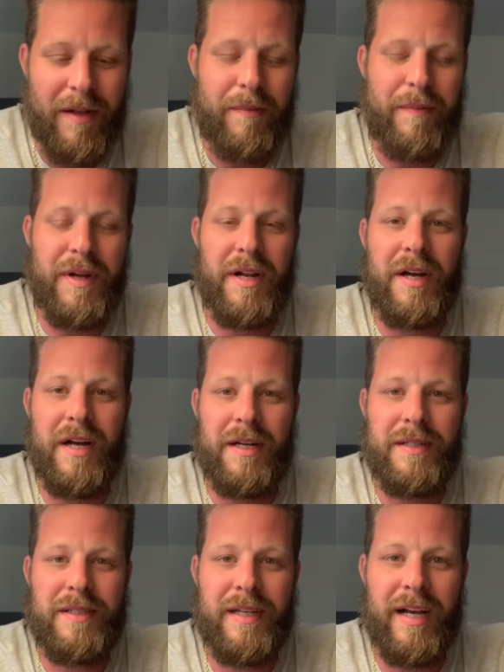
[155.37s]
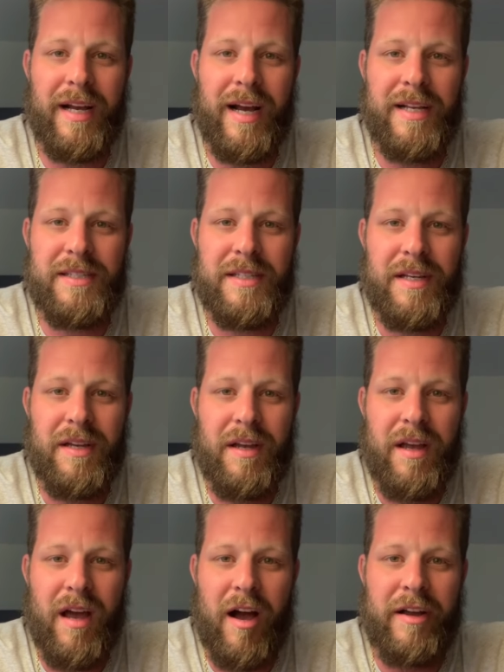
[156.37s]
But uh, yeah, guys,
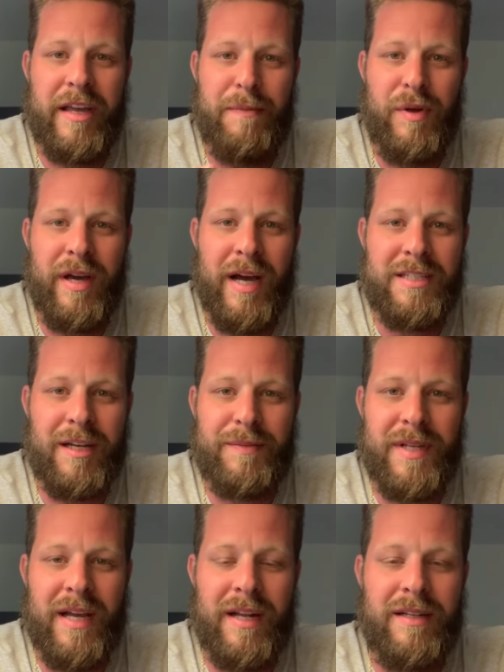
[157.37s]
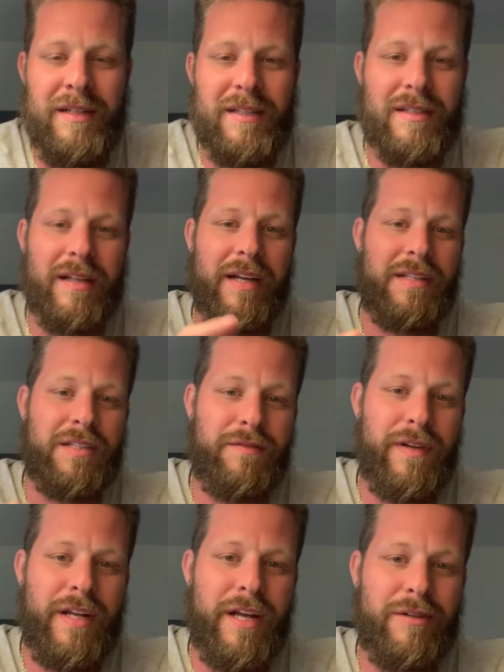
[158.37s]
I'll keep you guys updated. Like this
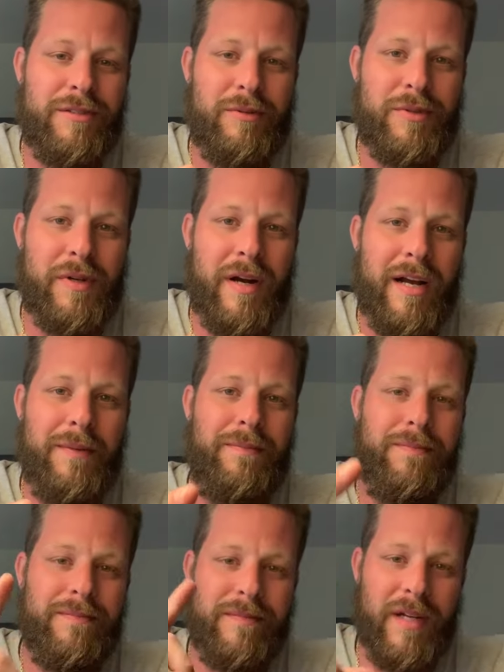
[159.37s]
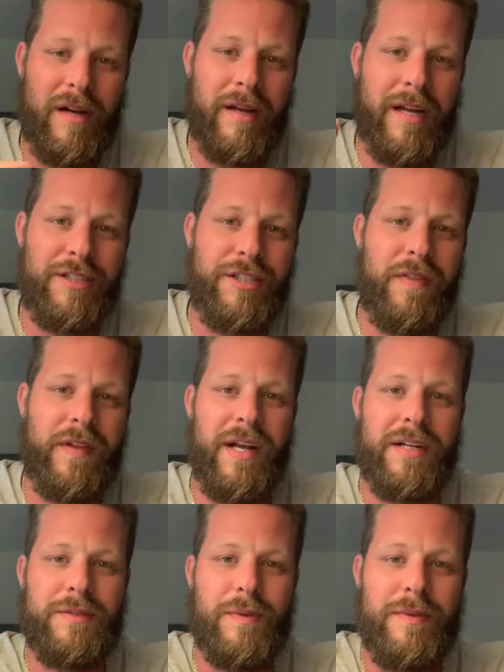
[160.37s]
video, subscribe, and I'll catch you on the
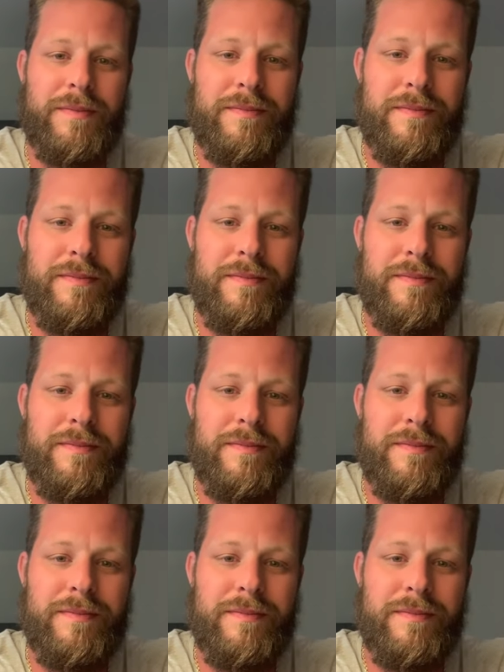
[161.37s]
next one.